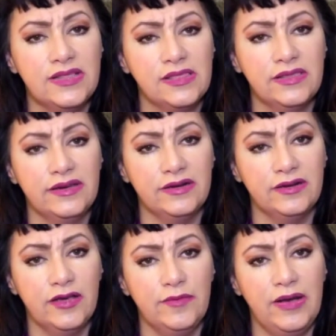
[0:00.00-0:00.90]
clear
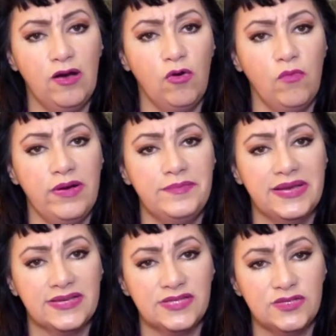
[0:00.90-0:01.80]
about what
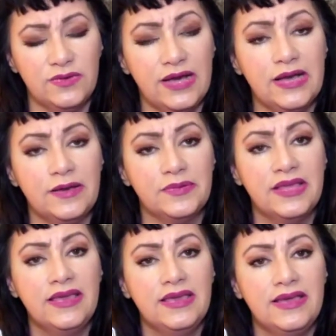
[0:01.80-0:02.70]
backs you up
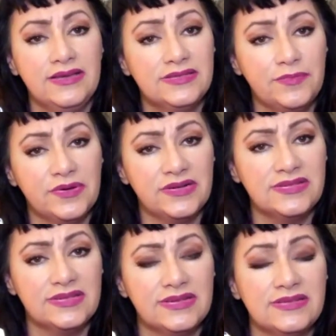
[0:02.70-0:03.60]
as a
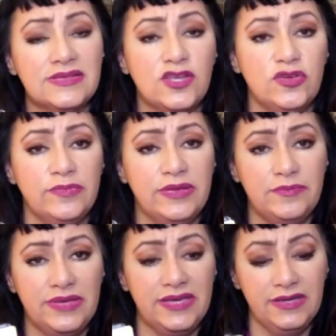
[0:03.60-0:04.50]
person, as a human
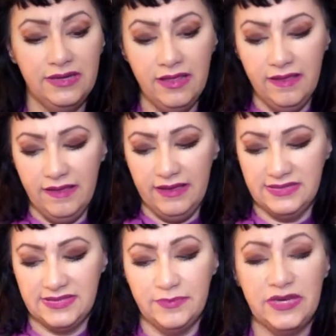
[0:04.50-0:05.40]
being, as
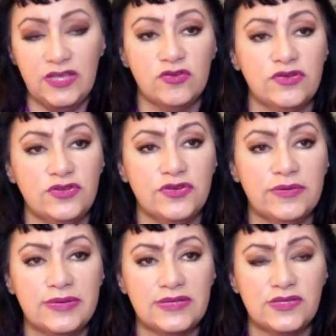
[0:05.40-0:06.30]
somebody who
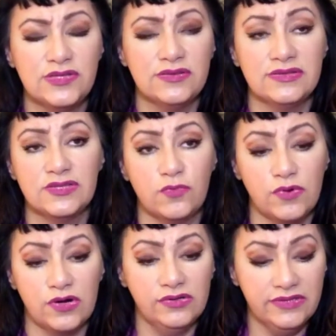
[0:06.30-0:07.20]
contributes to this
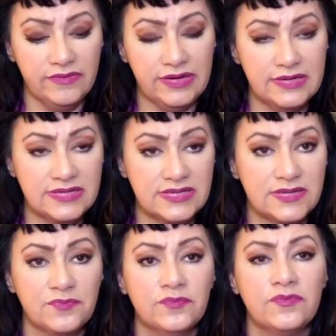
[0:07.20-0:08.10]
world of ours.
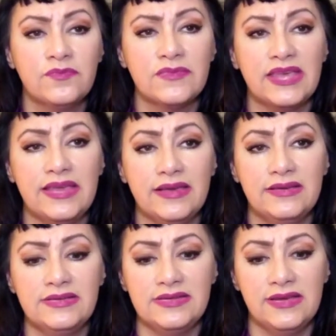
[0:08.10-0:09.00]
And